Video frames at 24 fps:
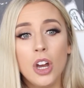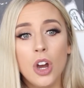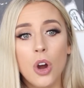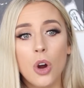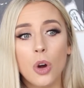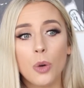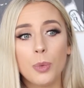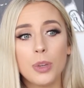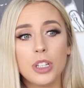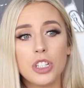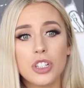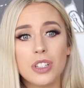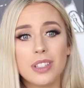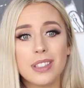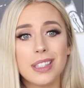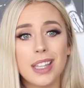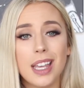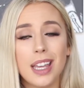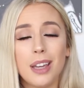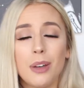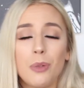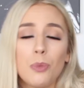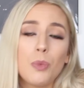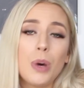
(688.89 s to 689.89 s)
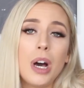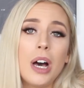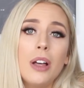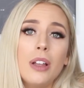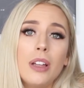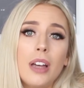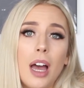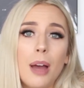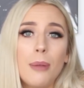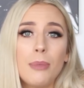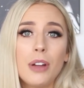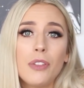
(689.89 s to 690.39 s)
Or we just think,
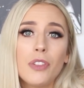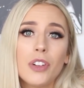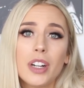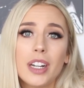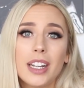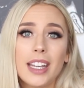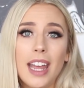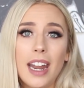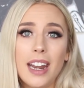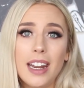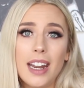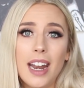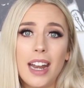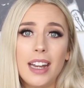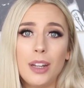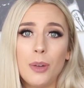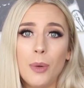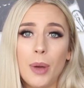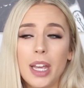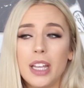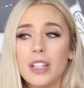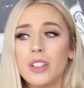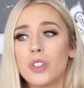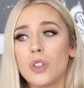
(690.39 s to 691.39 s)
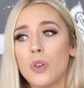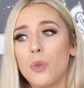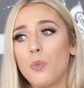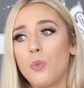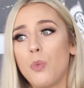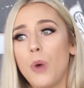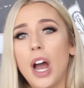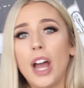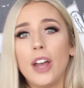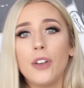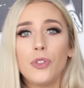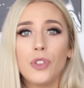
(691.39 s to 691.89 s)
well, I'm never going to get it anyway, so
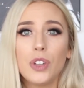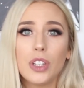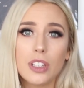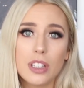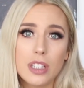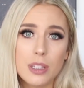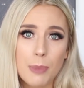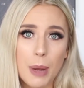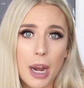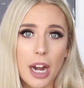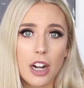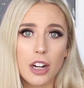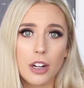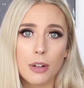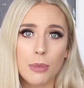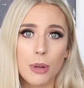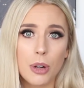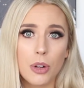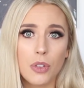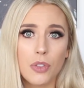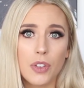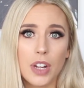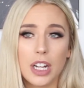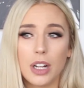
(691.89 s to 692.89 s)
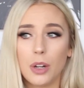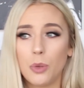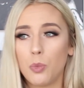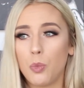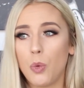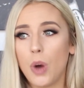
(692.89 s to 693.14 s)
why feel inspired or motivated?